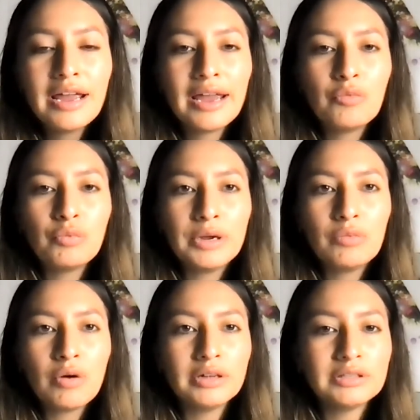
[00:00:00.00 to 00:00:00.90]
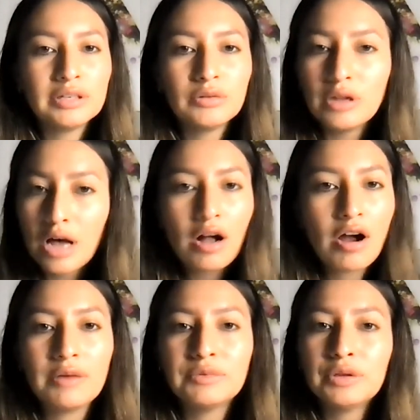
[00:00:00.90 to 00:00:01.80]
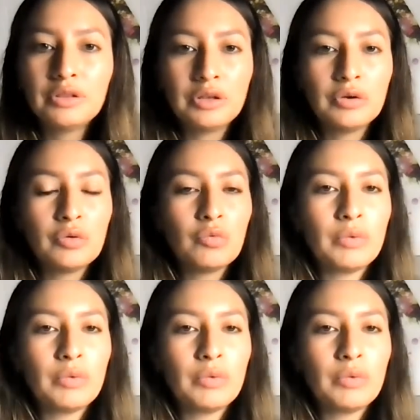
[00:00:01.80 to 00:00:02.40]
and we want to lock arms with you.